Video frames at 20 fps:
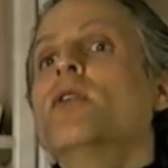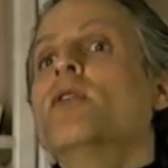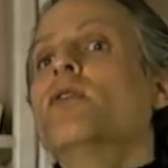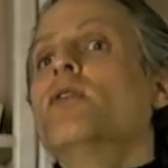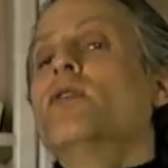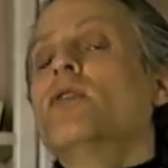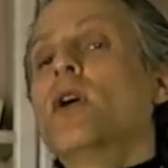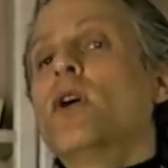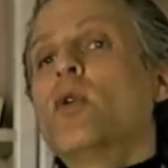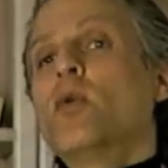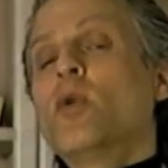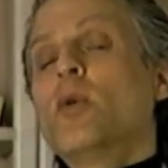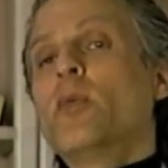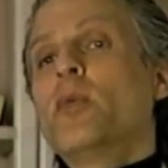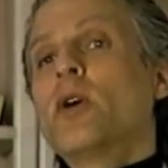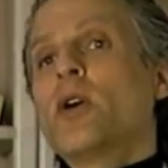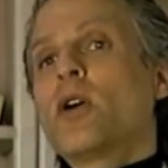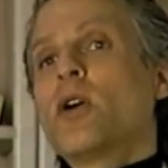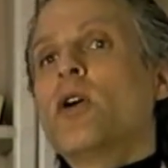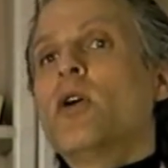So we
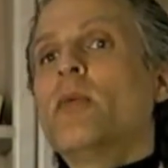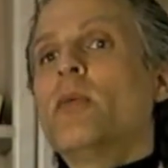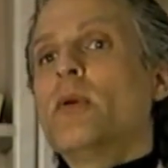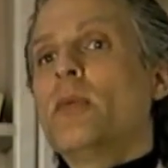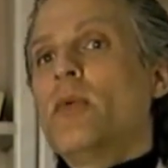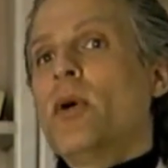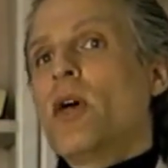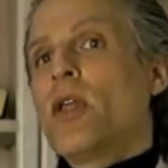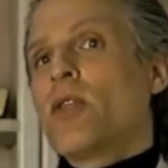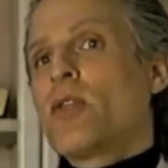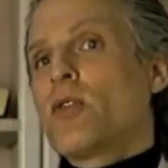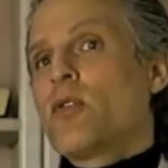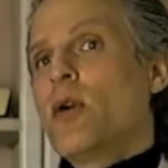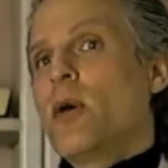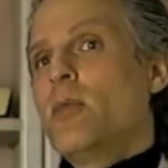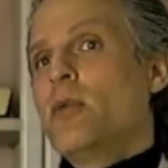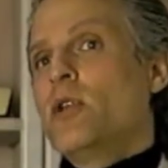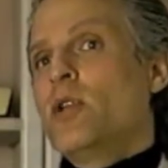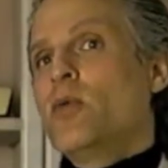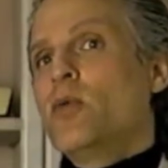pick a homeopathic
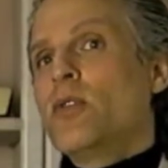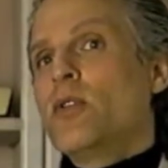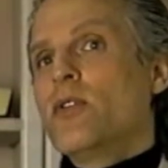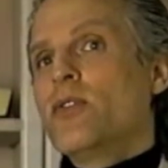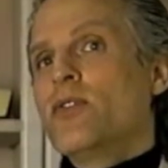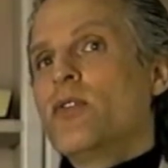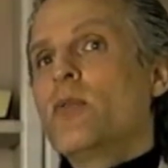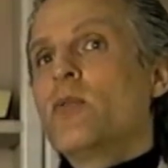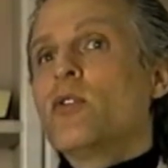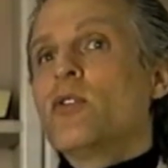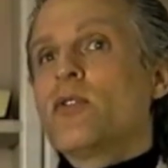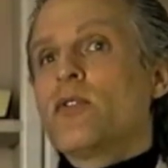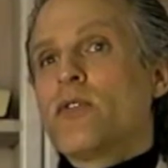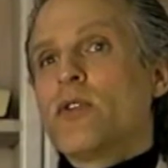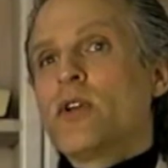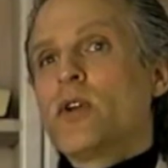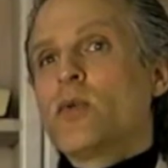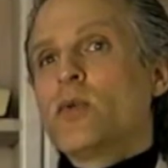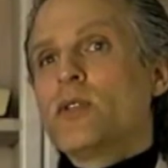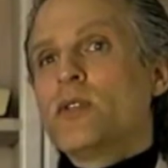remedy with a similar
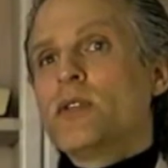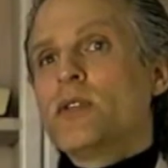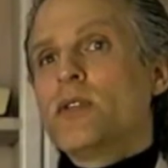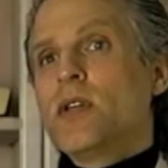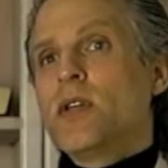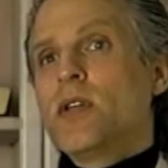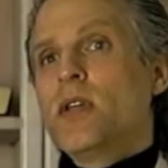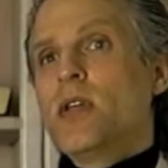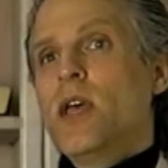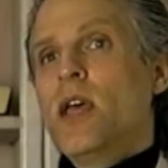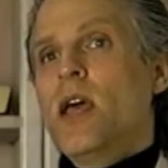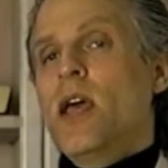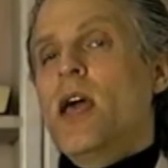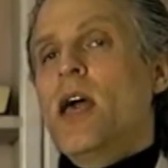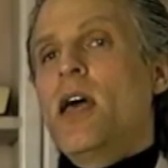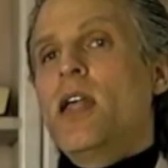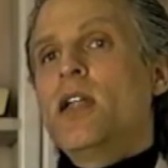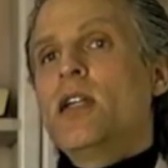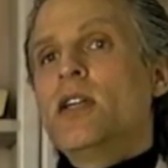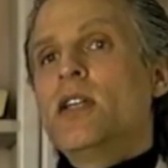frequency,
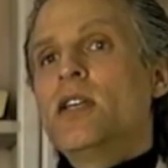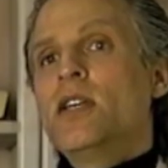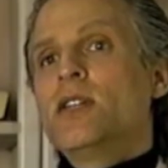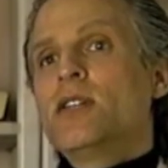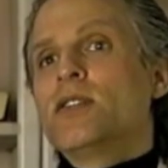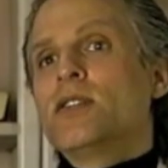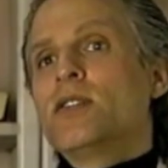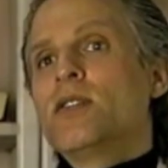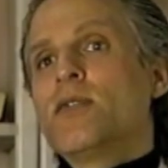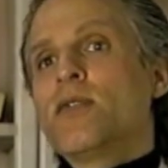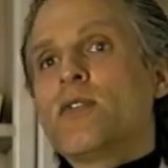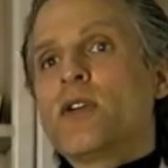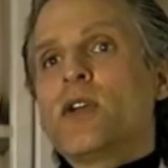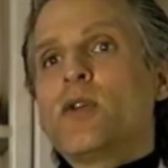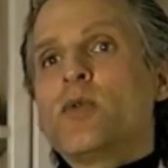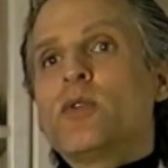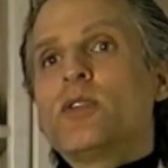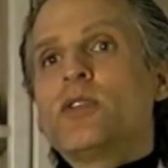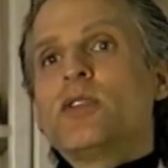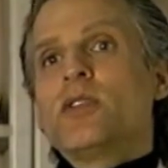and it hits the
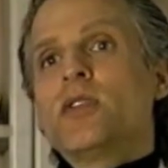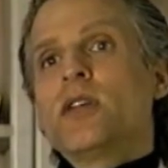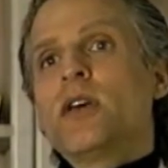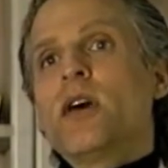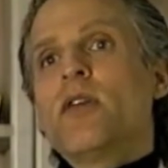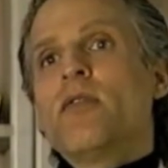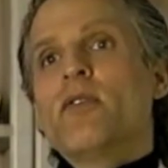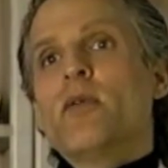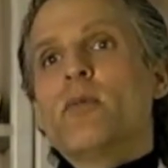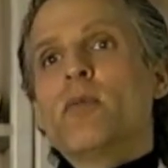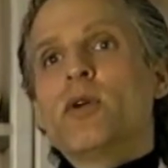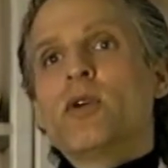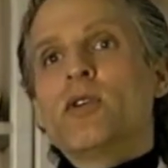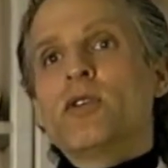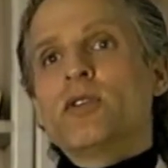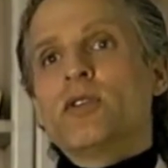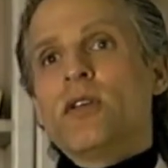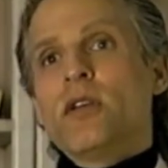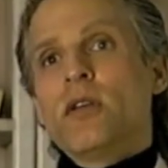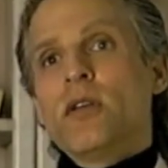frequency of the
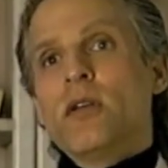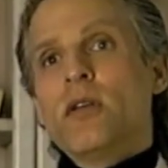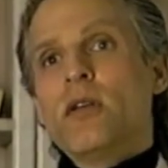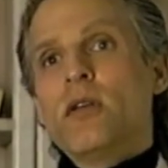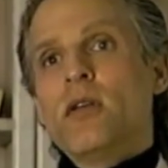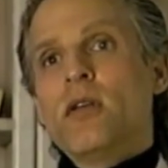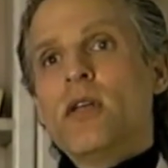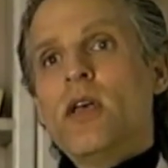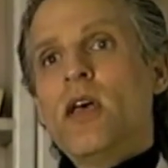person,